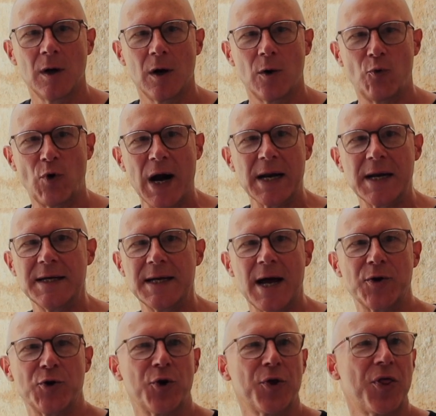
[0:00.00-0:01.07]
writing
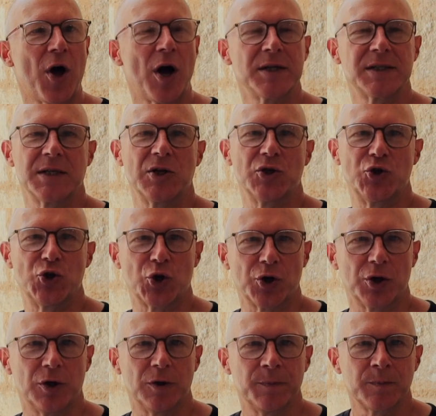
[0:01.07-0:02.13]
down your thoughts in a
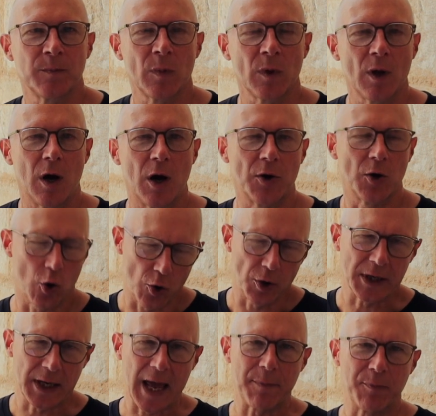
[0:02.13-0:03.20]
journal on a
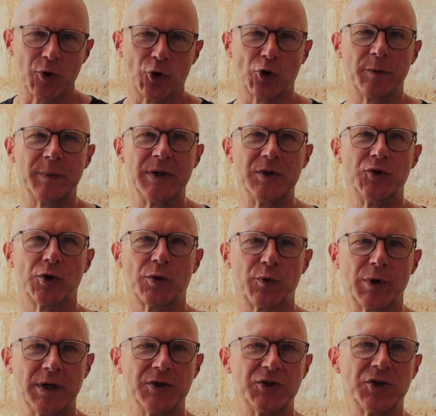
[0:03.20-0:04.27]
Holy Land pilgrimage or
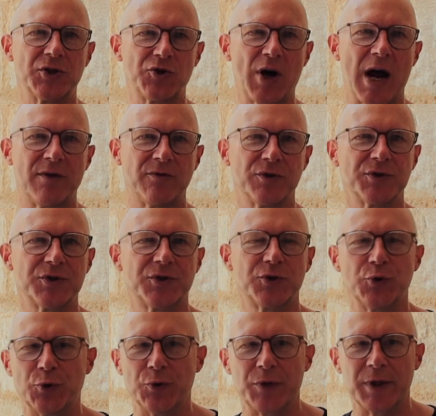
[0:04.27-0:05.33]
religious travels
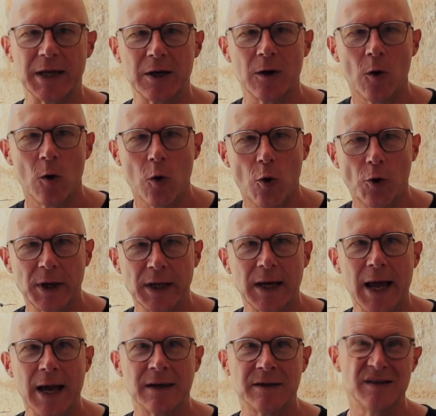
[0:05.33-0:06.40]
to the Holy
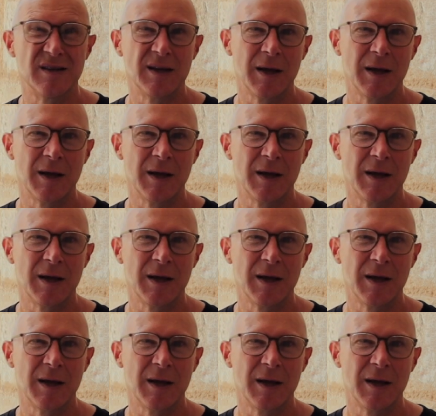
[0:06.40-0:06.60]
Land.